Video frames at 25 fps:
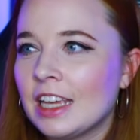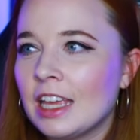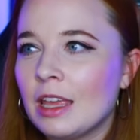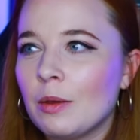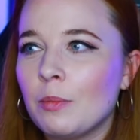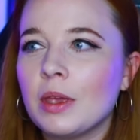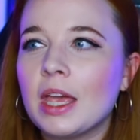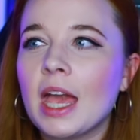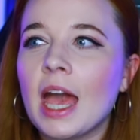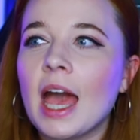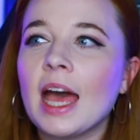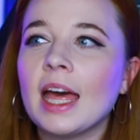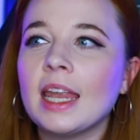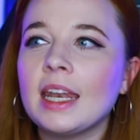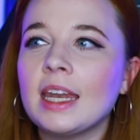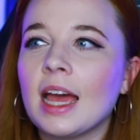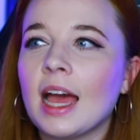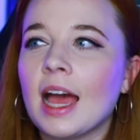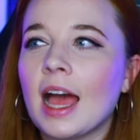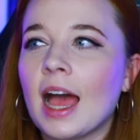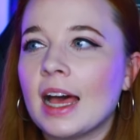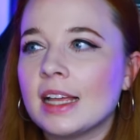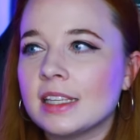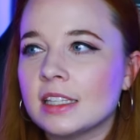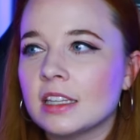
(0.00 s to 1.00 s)
It began
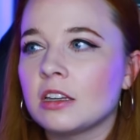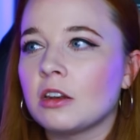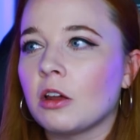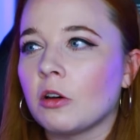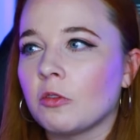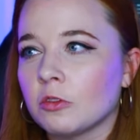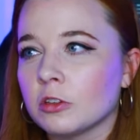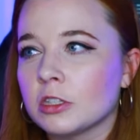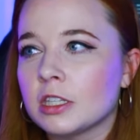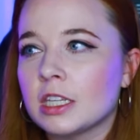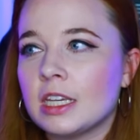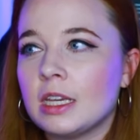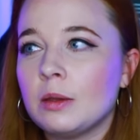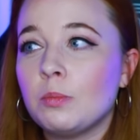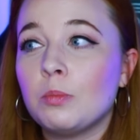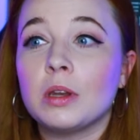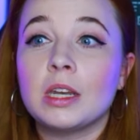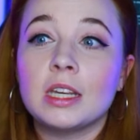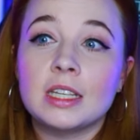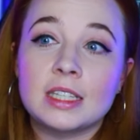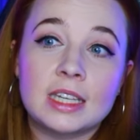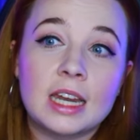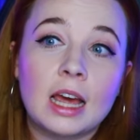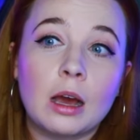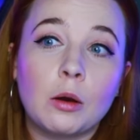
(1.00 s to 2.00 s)
as a novelty,
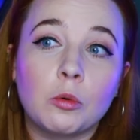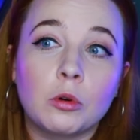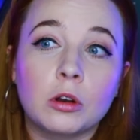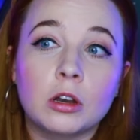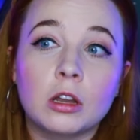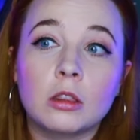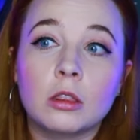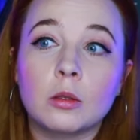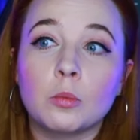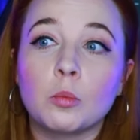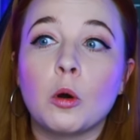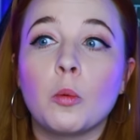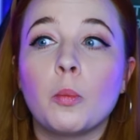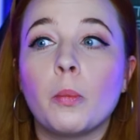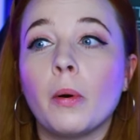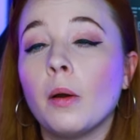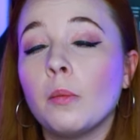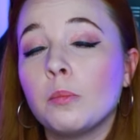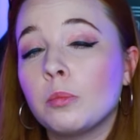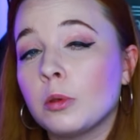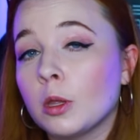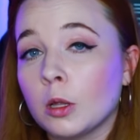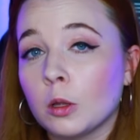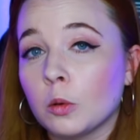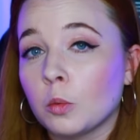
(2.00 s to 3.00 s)
but is now one of the more
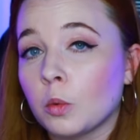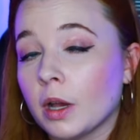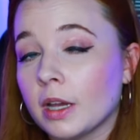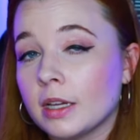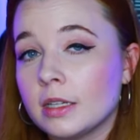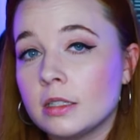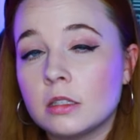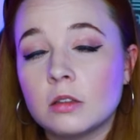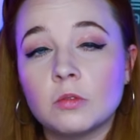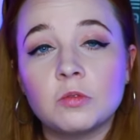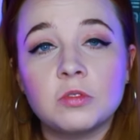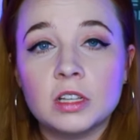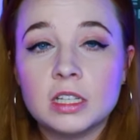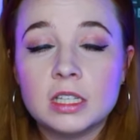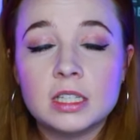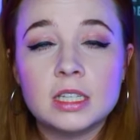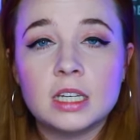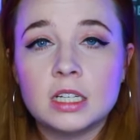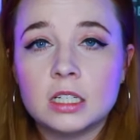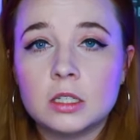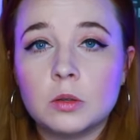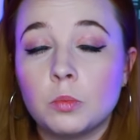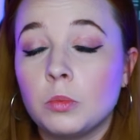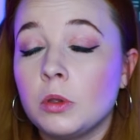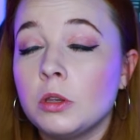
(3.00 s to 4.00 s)
popular ways of
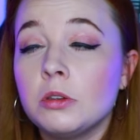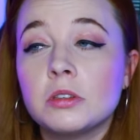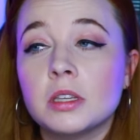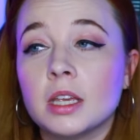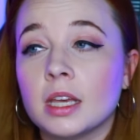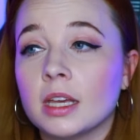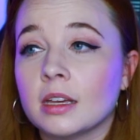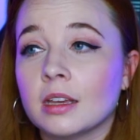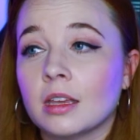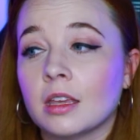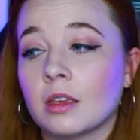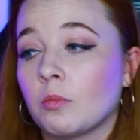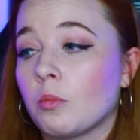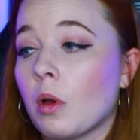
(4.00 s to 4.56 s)
listening to music.